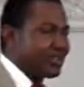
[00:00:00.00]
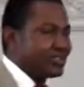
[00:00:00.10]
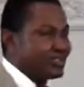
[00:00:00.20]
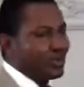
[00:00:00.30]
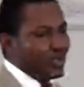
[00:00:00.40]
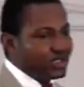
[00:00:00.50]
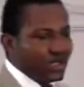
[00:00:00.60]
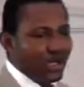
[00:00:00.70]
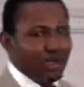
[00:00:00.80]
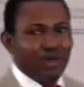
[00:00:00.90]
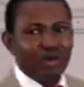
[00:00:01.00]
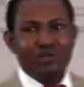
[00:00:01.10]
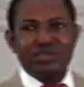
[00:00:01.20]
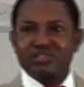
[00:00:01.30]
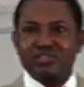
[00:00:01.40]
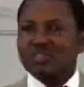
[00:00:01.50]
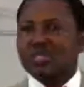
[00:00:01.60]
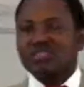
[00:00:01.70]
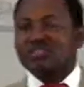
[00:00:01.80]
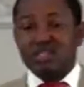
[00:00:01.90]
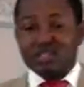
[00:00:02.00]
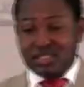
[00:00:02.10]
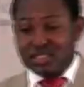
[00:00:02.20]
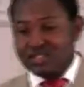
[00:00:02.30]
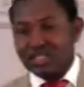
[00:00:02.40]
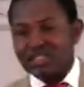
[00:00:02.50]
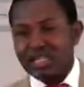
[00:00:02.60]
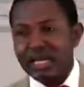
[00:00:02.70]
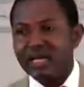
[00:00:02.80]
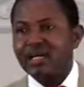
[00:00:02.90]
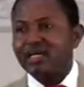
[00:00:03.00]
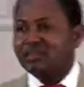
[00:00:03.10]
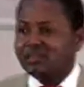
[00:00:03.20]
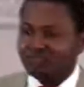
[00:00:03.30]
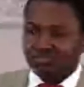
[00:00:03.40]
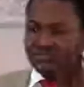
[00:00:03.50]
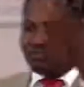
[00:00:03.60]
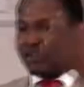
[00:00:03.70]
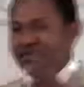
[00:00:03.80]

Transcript: person to us, one of us, you know, just not in the church here, you know, a